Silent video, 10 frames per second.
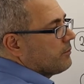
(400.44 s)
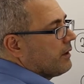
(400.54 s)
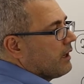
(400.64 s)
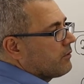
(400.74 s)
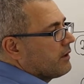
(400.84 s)
to the
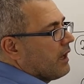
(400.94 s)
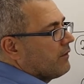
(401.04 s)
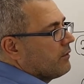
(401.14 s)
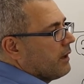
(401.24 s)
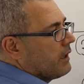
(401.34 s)
power
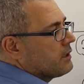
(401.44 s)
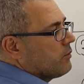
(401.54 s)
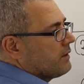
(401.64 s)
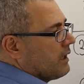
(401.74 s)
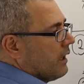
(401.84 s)
alpha minus
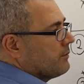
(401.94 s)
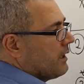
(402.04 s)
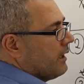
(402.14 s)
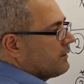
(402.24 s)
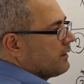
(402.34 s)
1 times
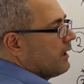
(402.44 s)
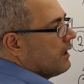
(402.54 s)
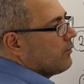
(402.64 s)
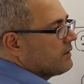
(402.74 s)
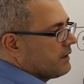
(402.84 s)
x
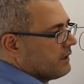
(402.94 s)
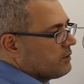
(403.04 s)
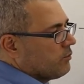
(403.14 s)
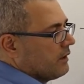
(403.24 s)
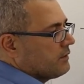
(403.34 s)
was
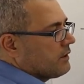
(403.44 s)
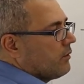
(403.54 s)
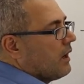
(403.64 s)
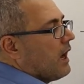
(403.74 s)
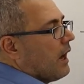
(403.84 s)
this one.
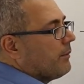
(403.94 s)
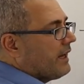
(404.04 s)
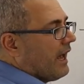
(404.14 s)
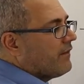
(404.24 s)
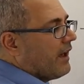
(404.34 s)
So I'm going
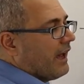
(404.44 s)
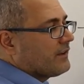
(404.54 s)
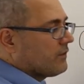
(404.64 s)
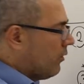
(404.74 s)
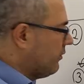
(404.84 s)
to have
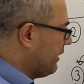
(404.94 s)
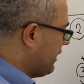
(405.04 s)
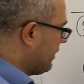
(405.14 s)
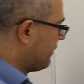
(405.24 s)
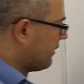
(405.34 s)
x only
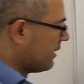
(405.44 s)
here.